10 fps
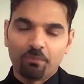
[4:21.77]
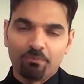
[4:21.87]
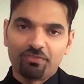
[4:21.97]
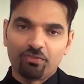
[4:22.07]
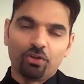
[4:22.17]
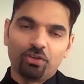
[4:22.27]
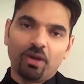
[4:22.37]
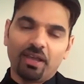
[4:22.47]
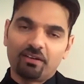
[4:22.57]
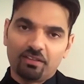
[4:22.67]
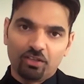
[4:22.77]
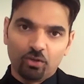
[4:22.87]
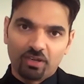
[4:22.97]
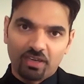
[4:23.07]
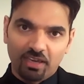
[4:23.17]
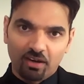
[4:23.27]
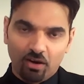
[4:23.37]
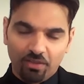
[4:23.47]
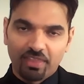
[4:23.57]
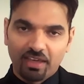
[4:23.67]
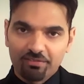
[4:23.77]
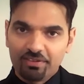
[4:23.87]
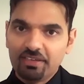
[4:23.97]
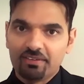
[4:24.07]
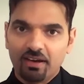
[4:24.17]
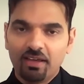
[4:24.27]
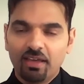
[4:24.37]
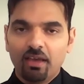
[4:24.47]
before you enter the UK on that visa.